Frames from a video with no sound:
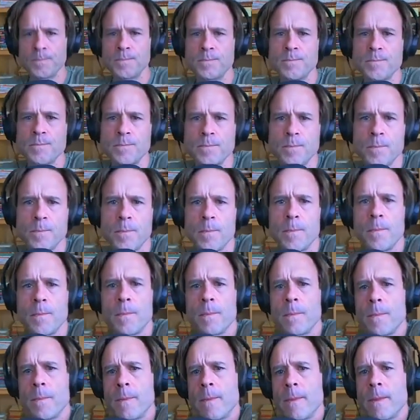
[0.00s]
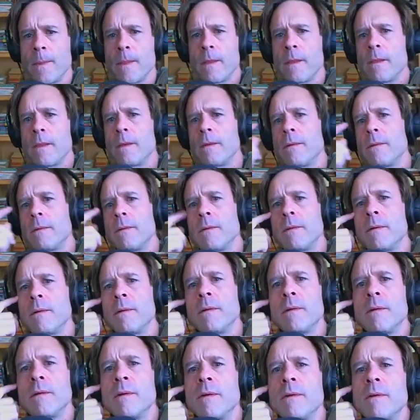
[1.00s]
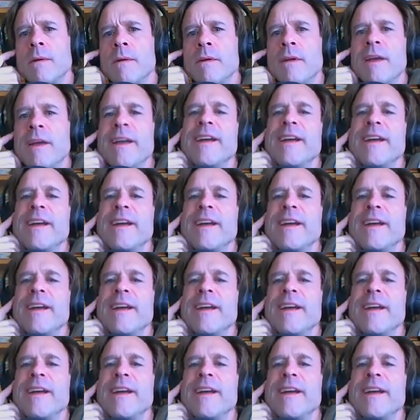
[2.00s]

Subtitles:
This person isn't speaking.